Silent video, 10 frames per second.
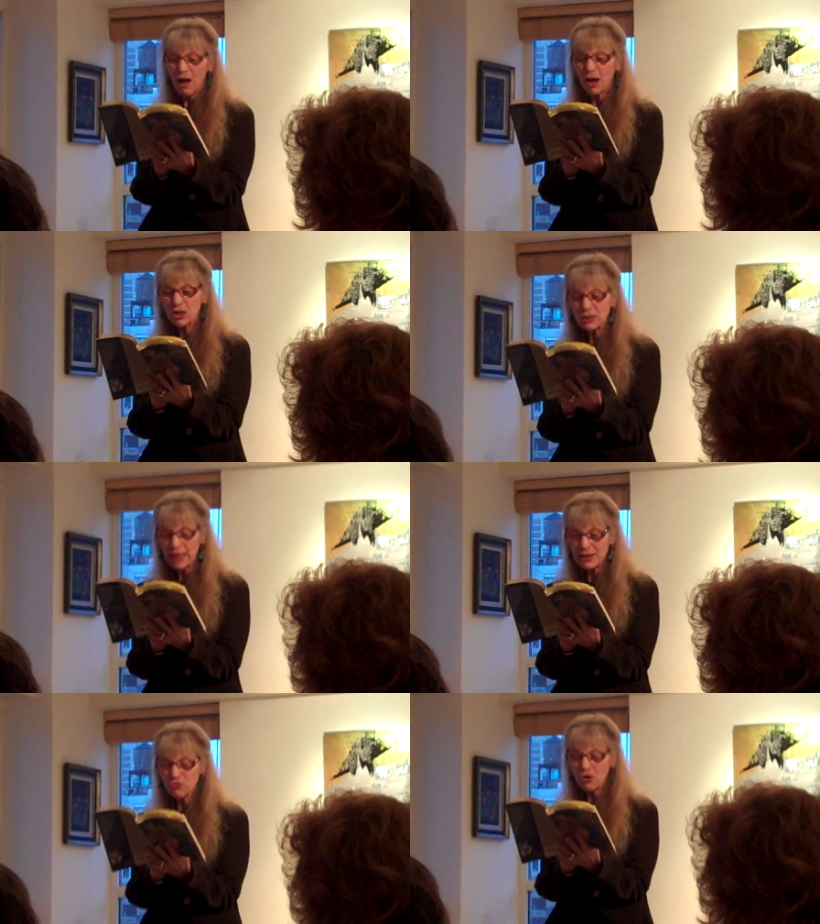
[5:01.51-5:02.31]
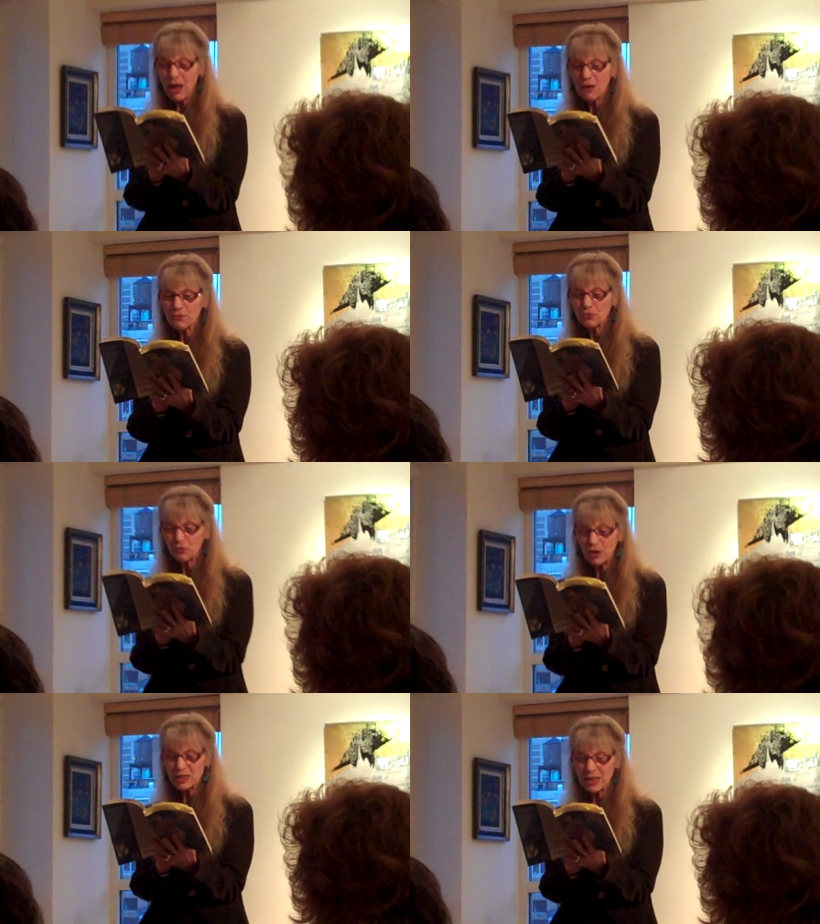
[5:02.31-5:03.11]
on a lake raft
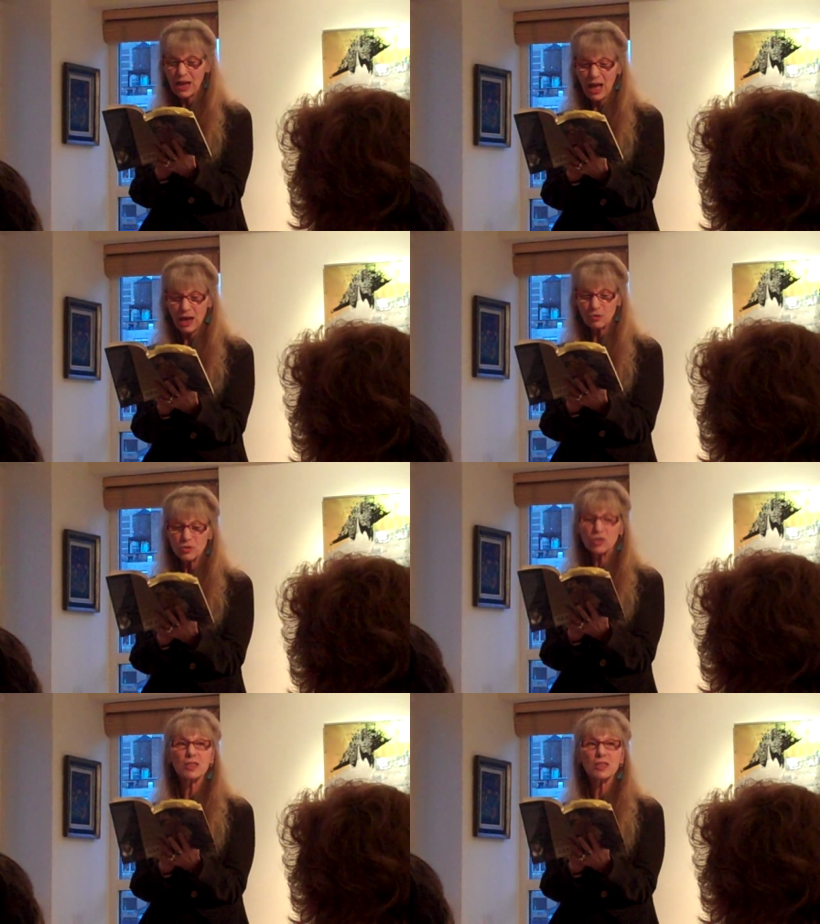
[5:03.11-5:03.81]
fronting a house